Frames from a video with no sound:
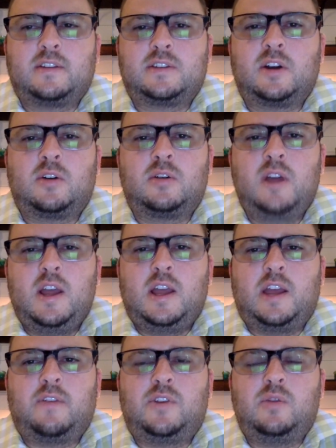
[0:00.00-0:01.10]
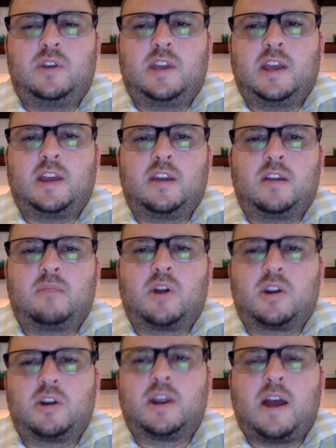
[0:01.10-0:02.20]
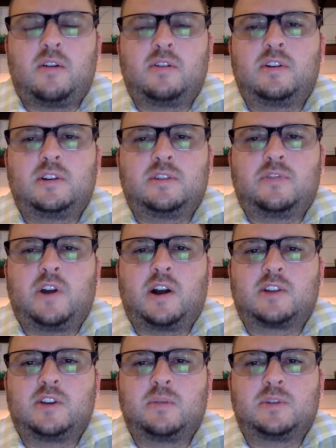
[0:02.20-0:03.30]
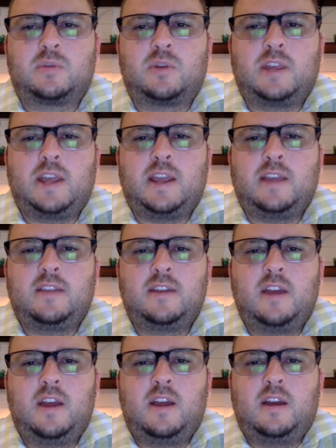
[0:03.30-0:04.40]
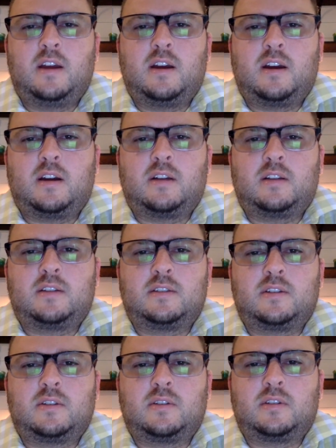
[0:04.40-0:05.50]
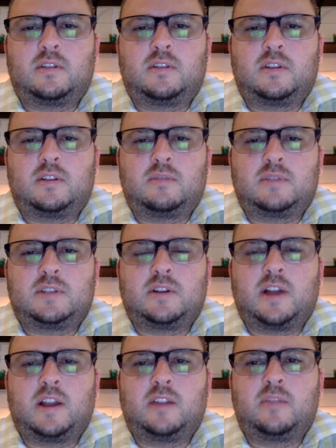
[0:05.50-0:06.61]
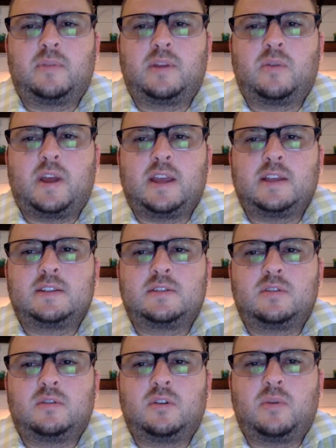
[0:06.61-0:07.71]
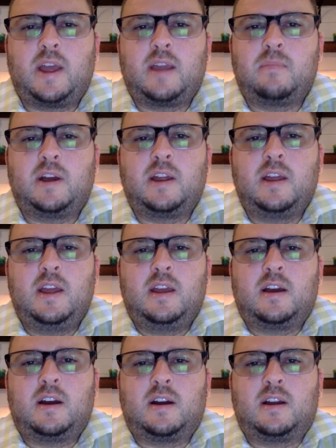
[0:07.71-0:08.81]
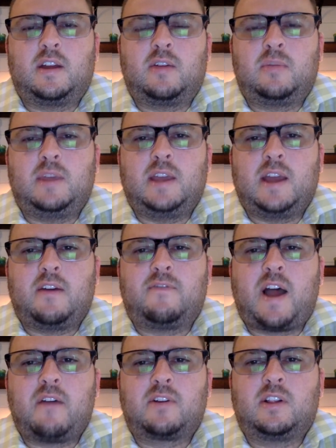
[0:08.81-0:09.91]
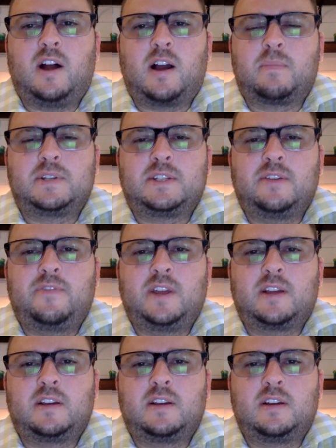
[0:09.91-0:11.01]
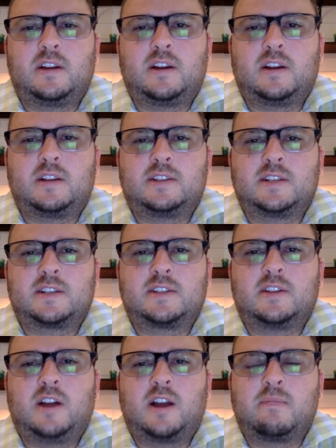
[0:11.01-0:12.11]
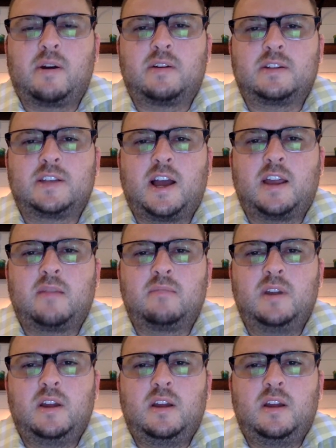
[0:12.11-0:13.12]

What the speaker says: So if you can mark your calendars for October 28th, still got a little bit of ways away, but it'll be at 5 o'clock Pacific, 6 o'clock Mountain Time,